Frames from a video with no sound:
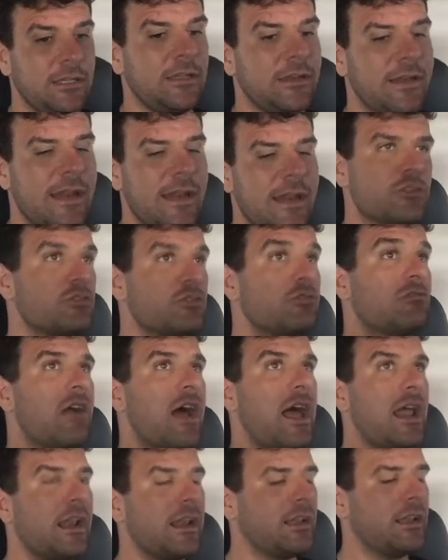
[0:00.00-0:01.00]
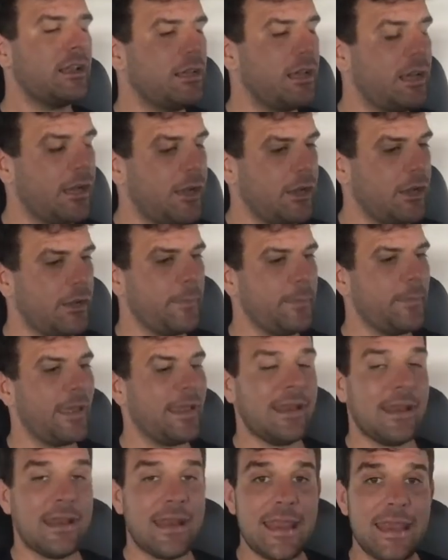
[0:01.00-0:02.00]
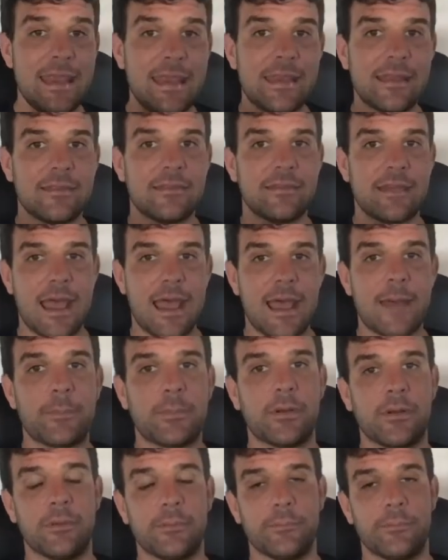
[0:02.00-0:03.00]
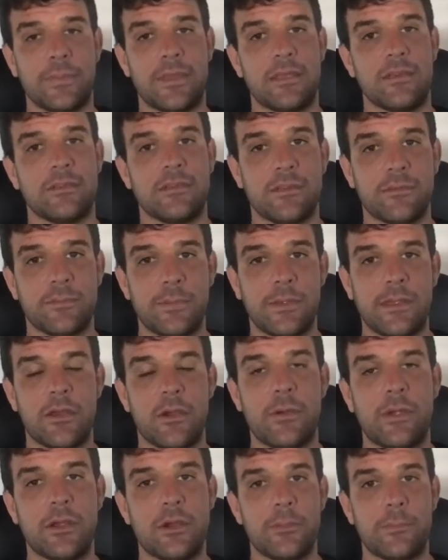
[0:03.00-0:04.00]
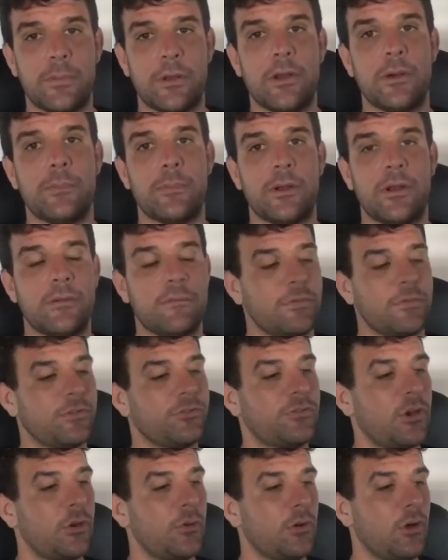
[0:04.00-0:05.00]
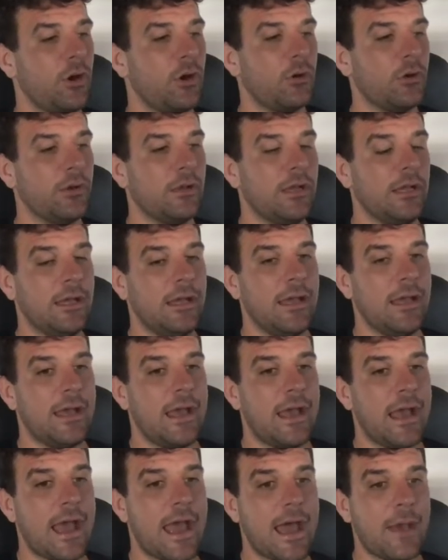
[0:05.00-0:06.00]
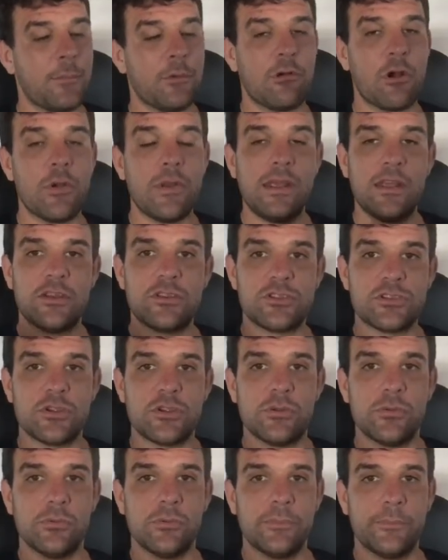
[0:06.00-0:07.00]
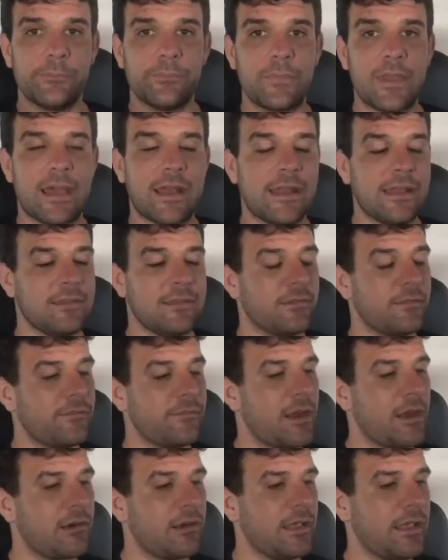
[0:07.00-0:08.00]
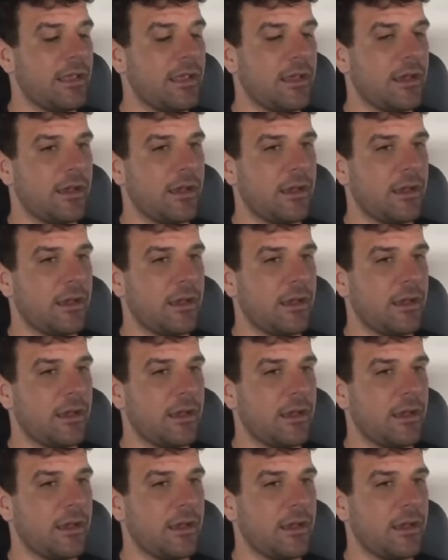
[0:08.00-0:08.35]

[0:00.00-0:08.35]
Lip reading: Natural. It needed to happen because it's been going up and up and up for so long. And we're only in June, and it's very...